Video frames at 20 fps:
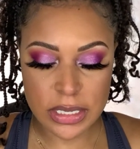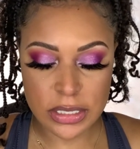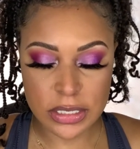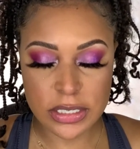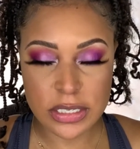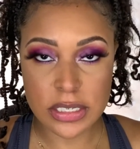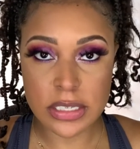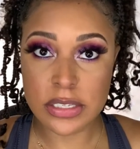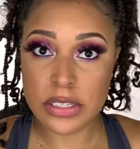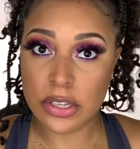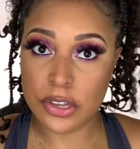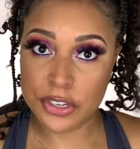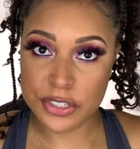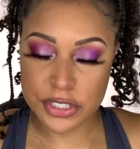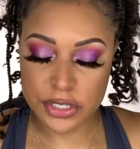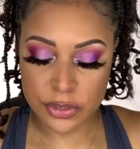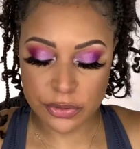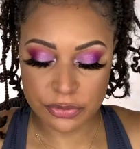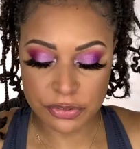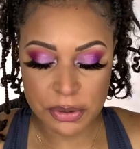This is
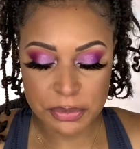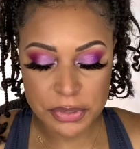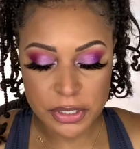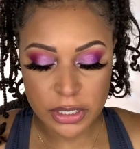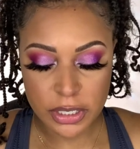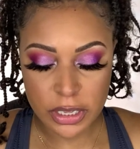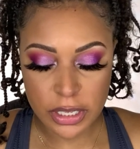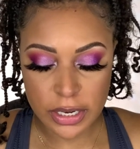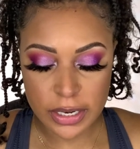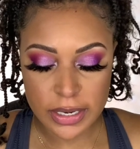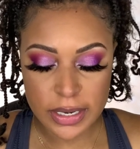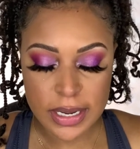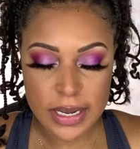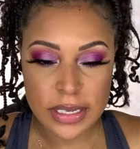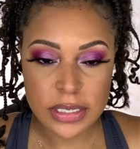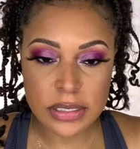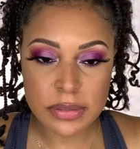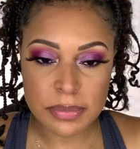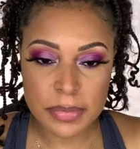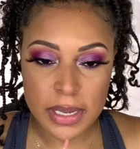also from the Alamar
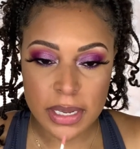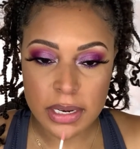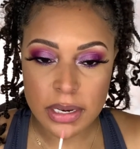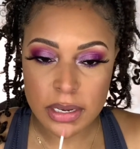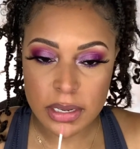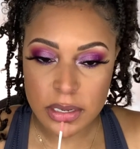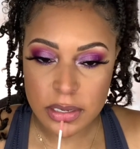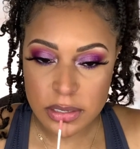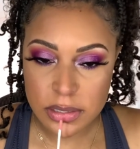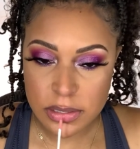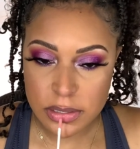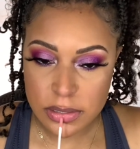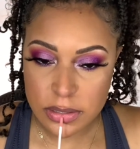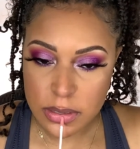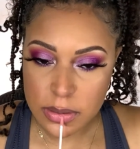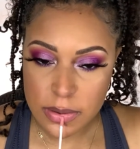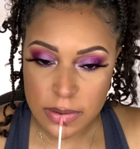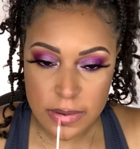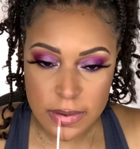Cosmetics.